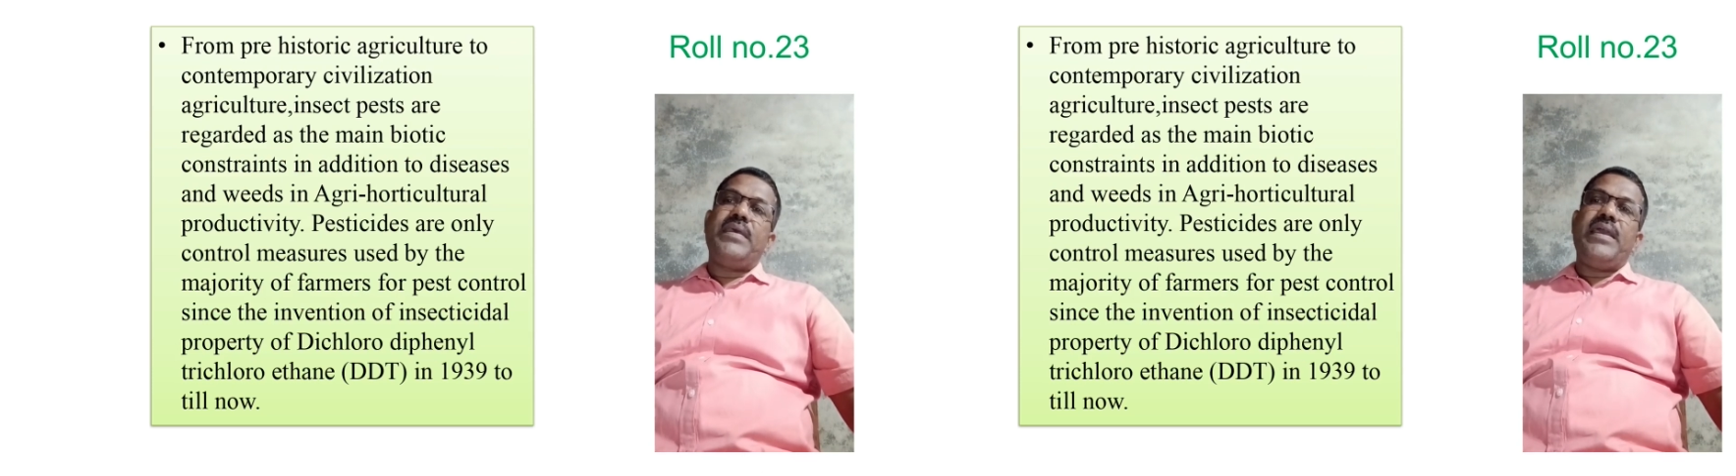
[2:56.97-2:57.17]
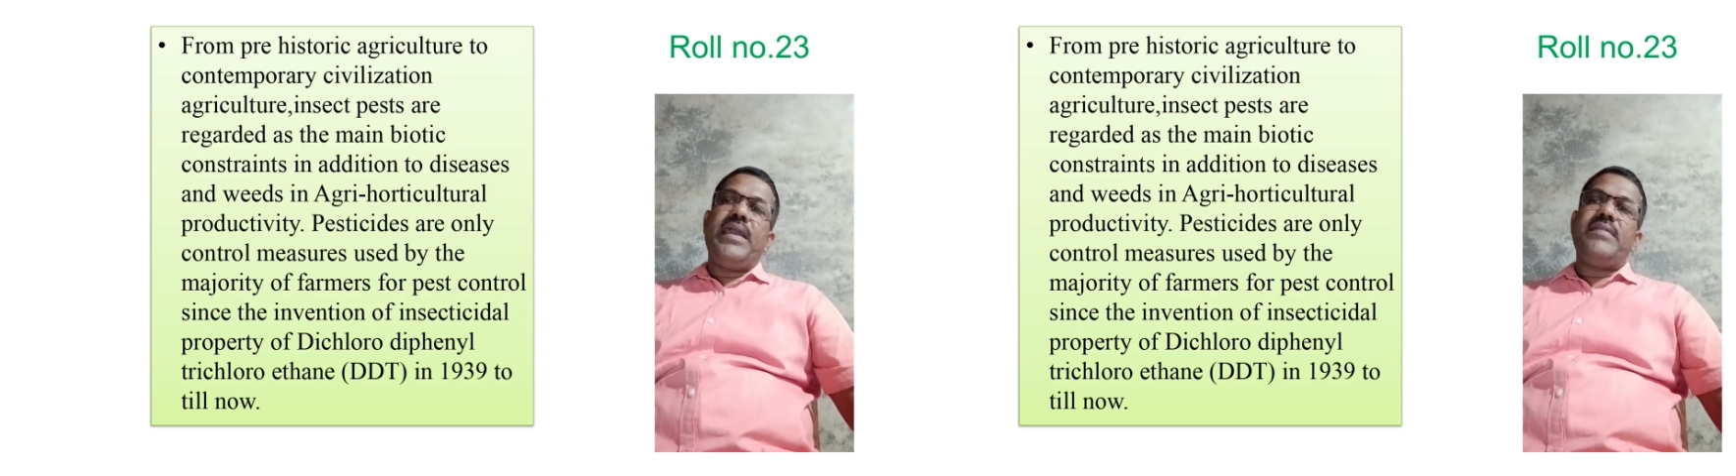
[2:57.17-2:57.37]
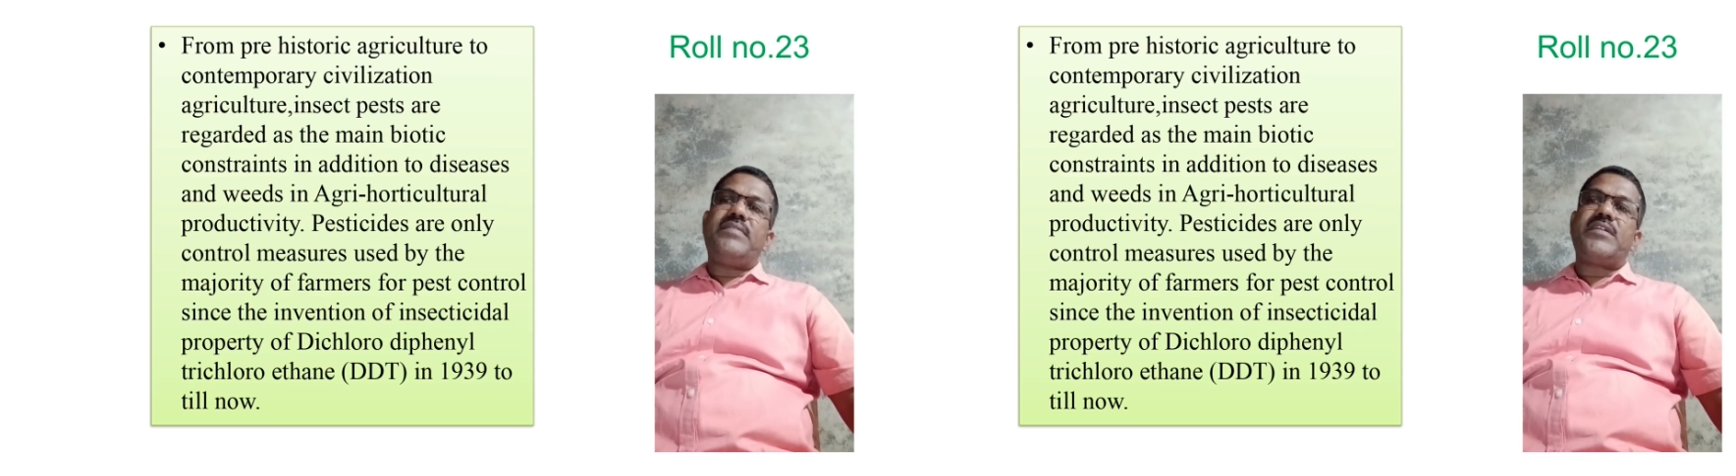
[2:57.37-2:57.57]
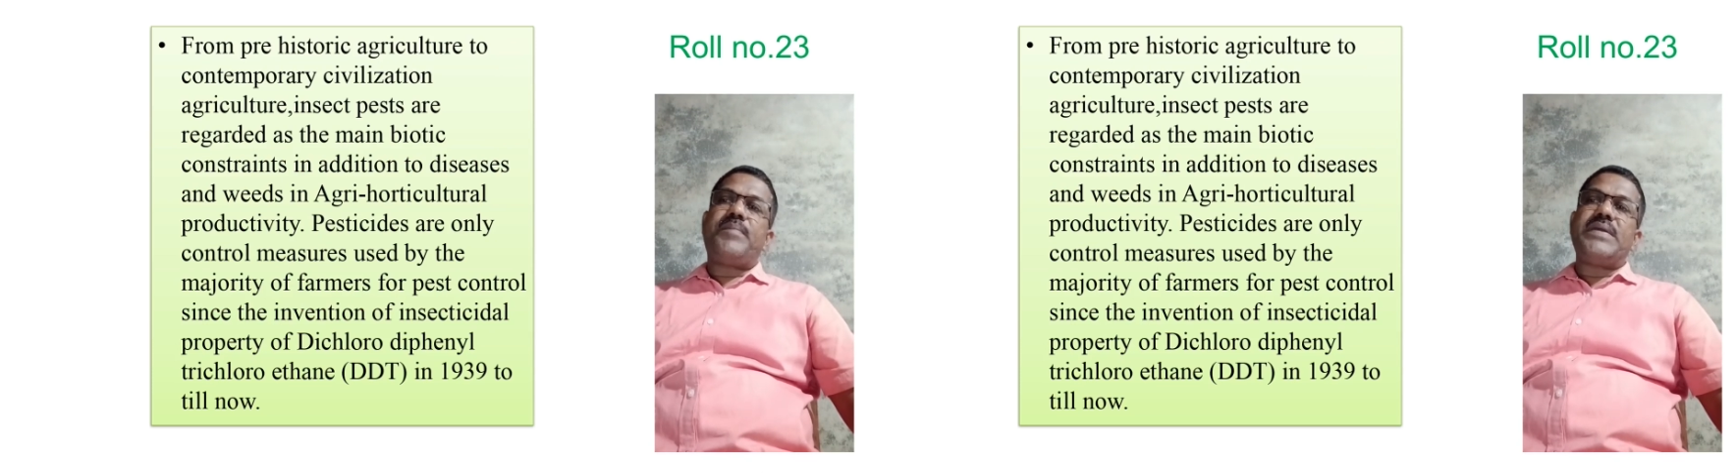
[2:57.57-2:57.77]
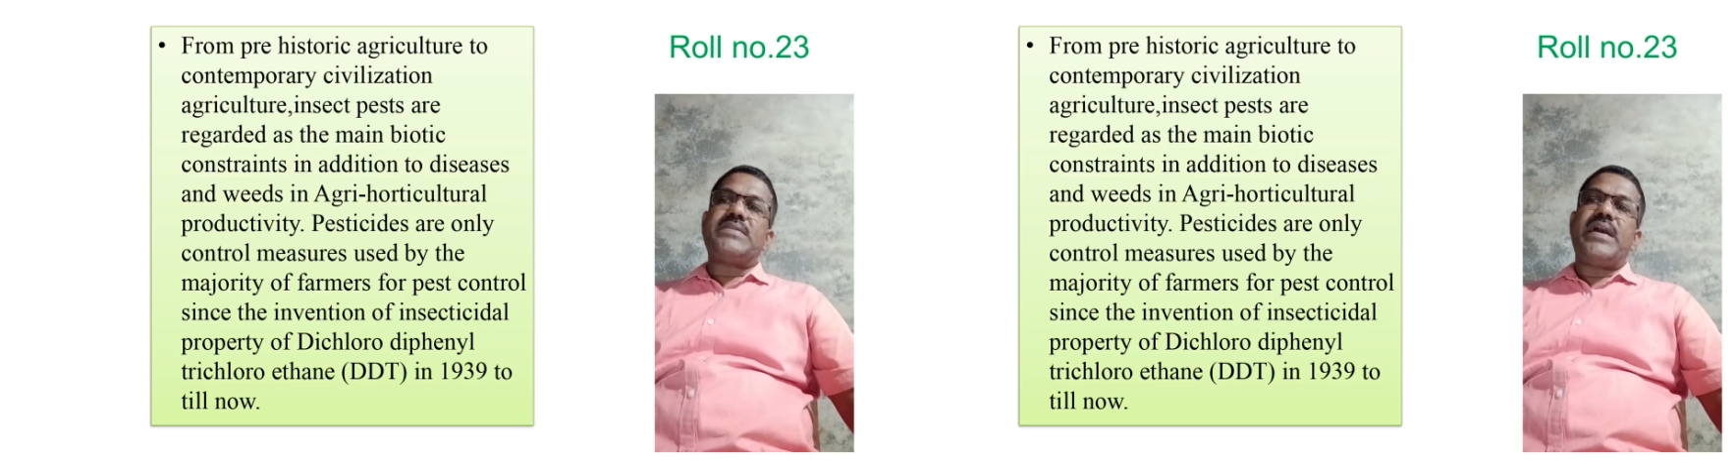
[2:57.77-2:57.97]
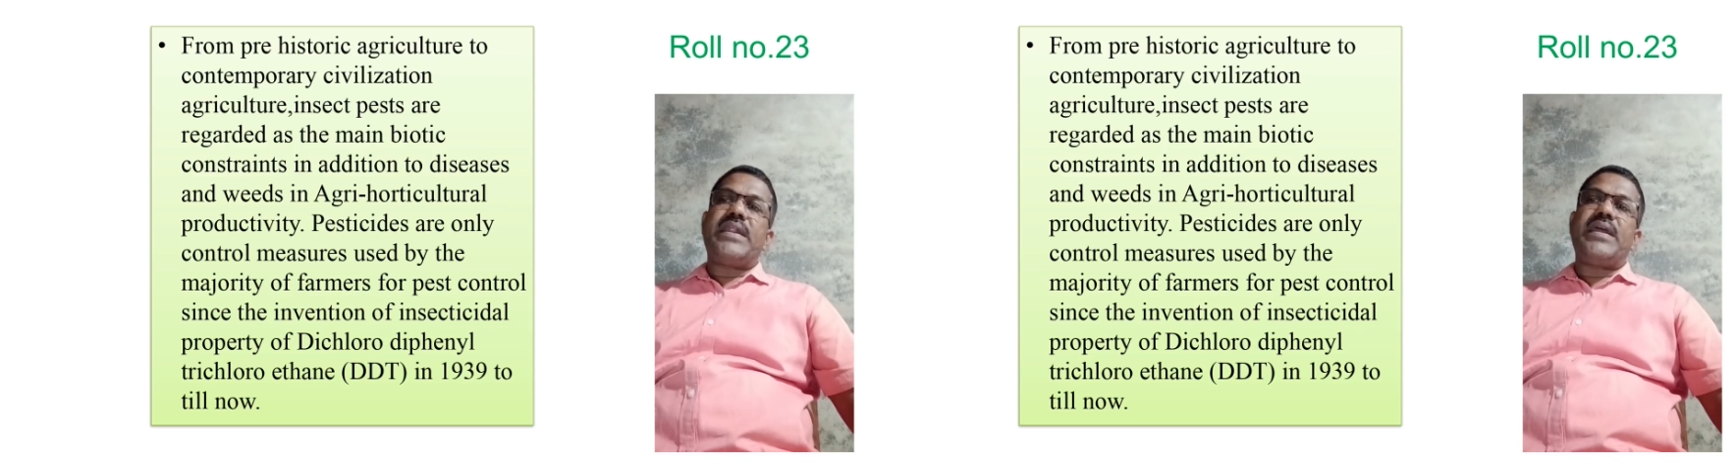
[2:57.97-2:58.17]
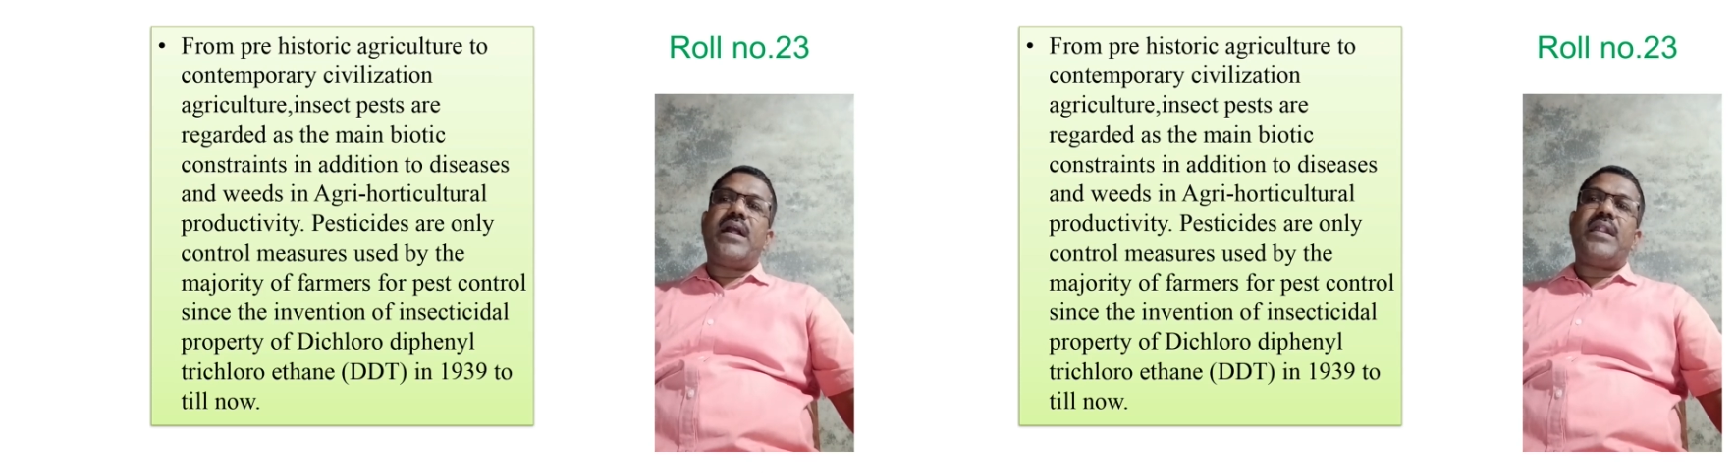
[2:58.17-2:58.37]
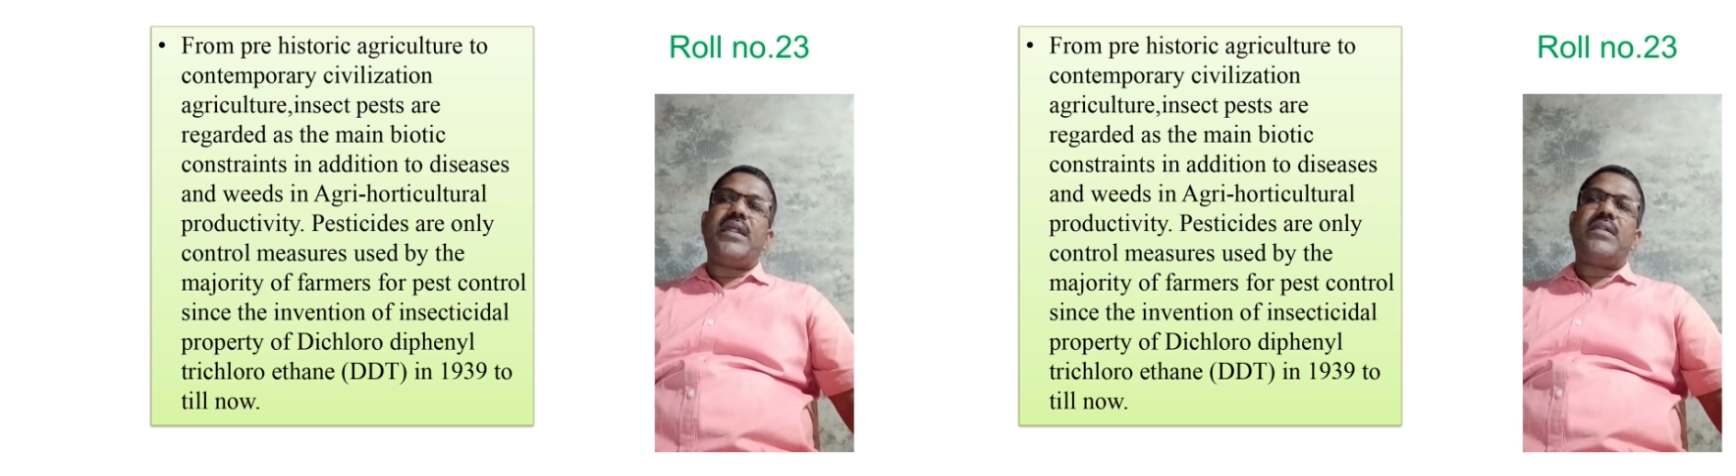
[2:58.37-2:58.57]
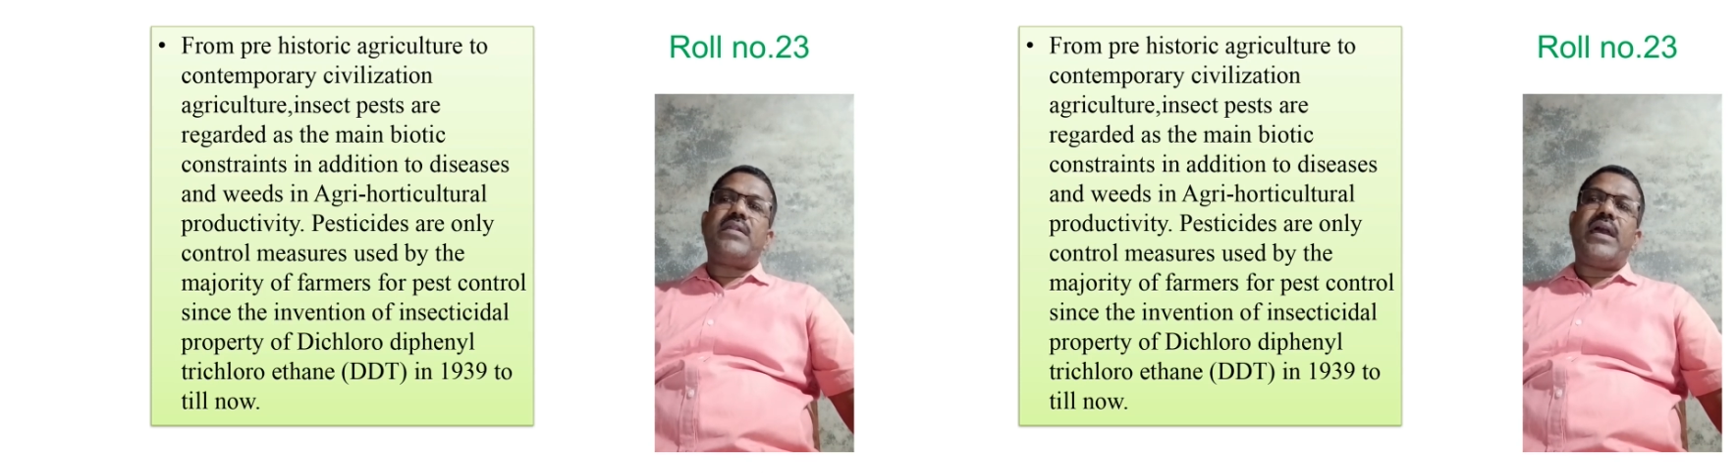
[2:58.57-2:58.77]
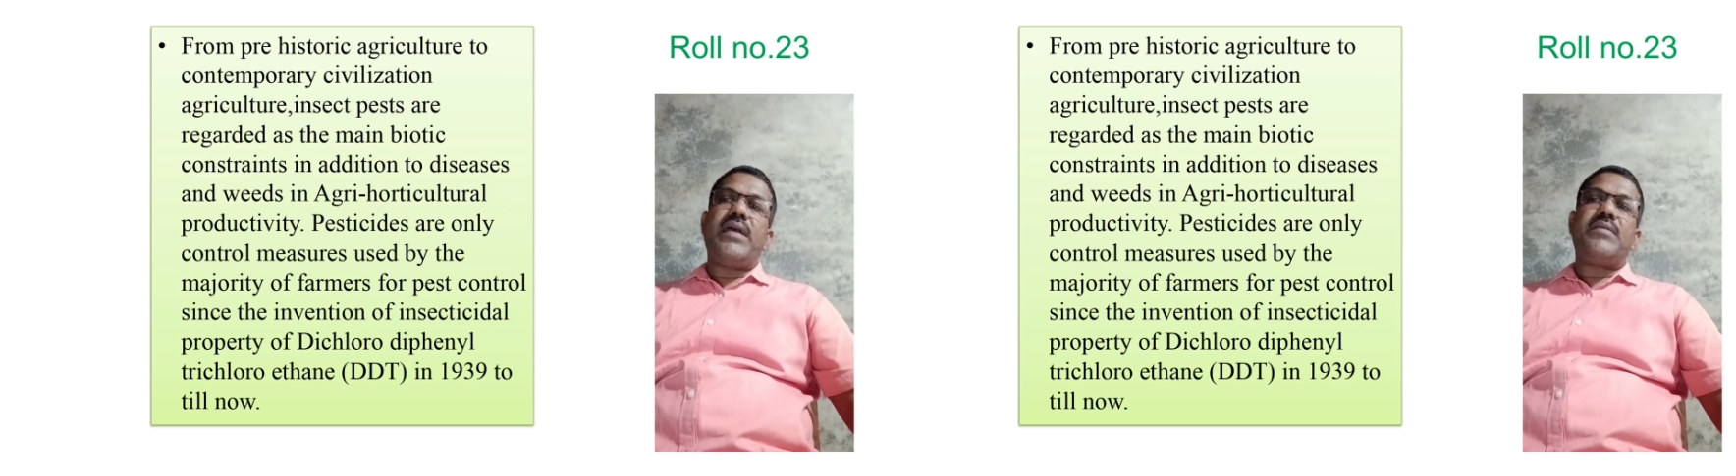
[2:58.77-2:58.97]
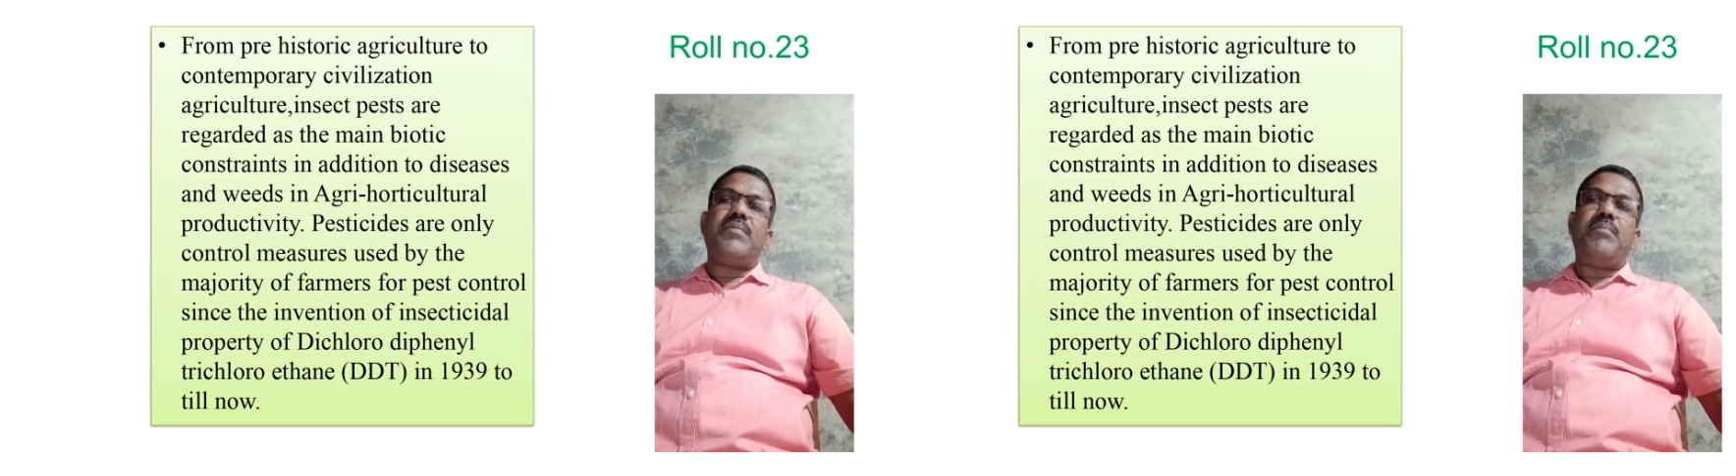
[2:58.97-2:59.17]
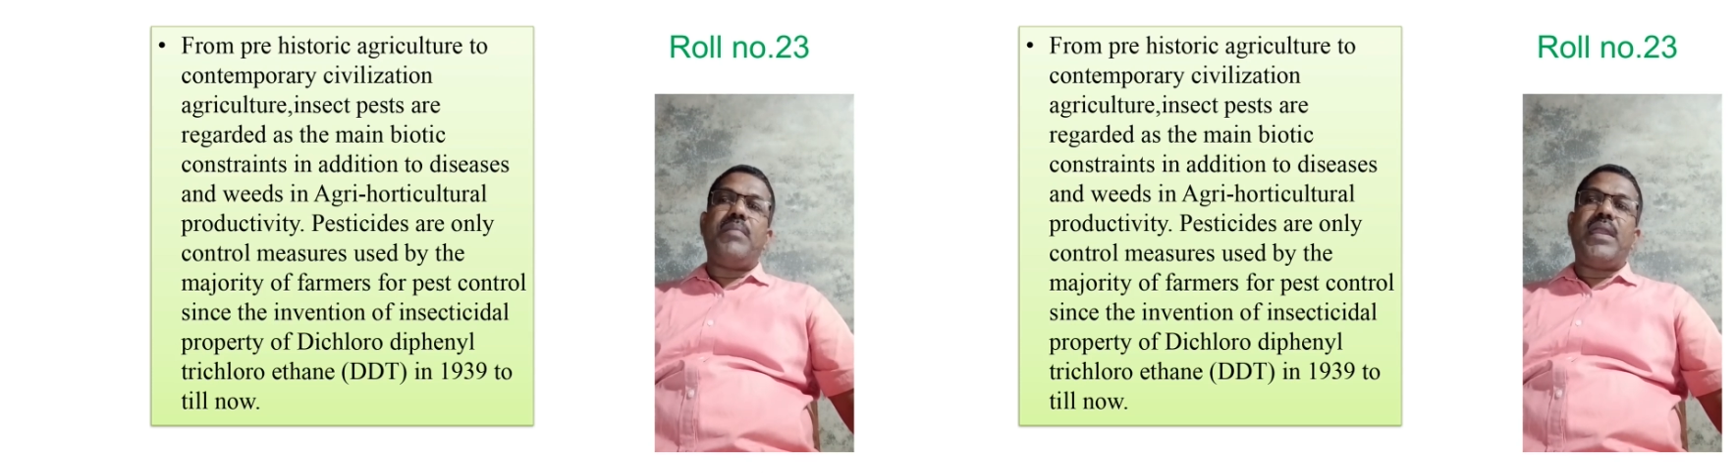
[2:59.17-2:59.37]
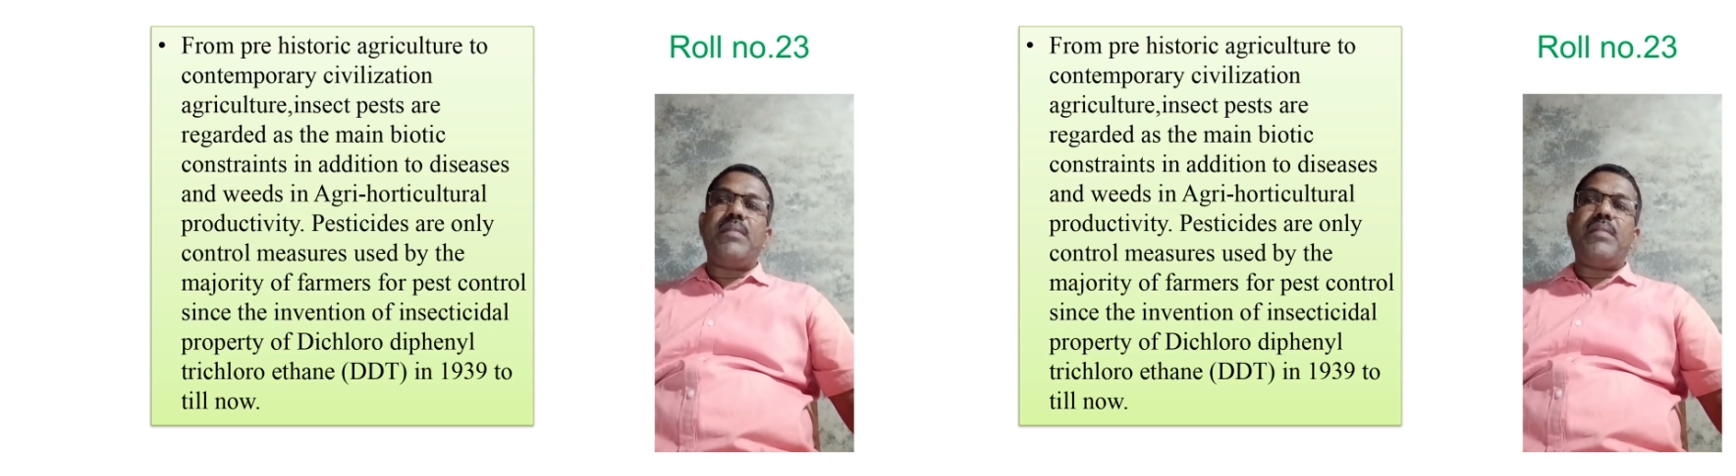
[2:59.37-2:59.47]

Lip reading: insect pests are regarded as the main